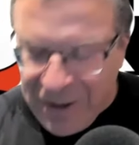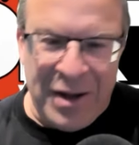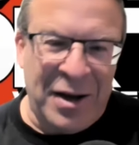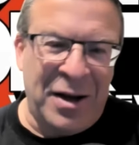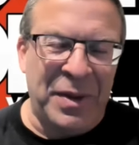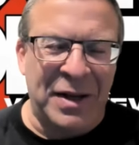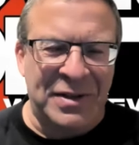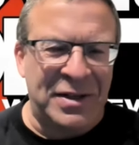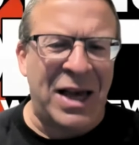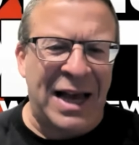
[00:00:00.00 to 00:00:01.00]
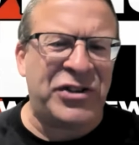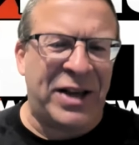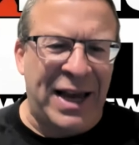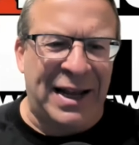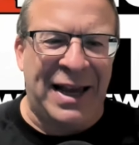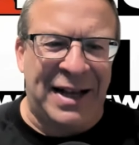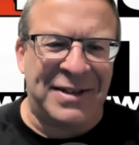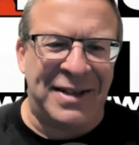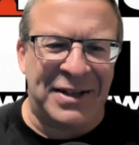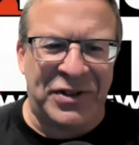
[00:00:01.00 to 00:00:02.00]
It's an educated
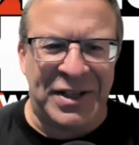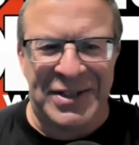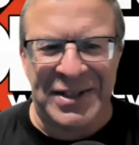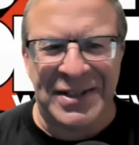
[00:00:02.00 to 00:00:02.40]
guess that this